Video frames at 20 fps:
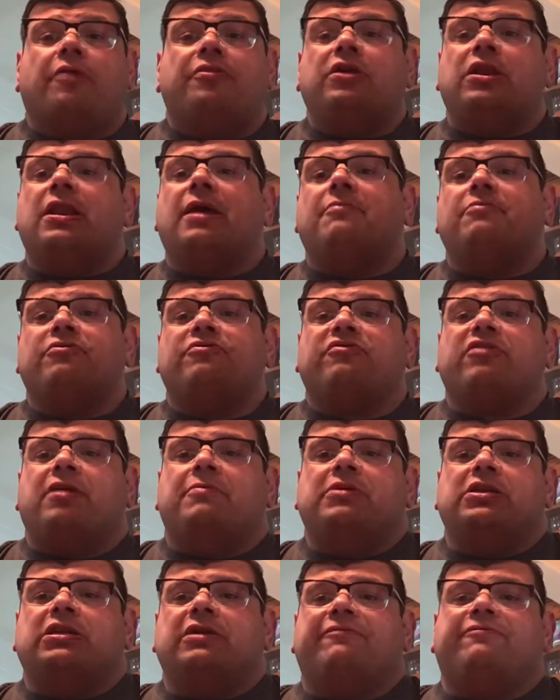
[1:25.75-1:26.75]
Are the numbers
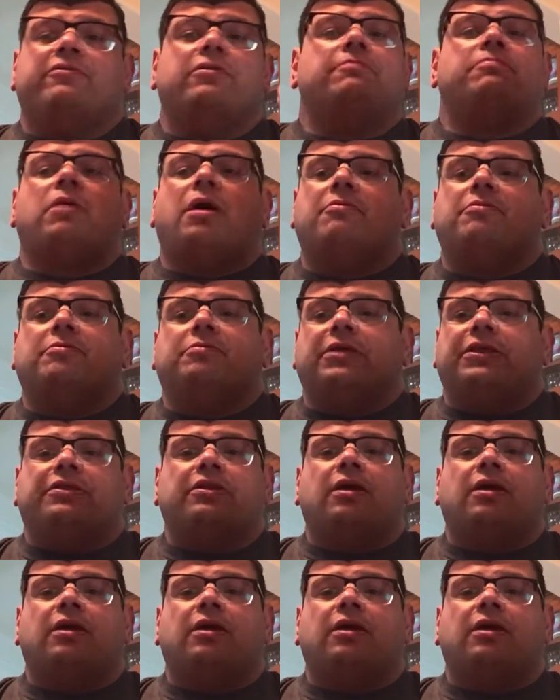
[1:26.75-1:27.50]
going to be different? Probably.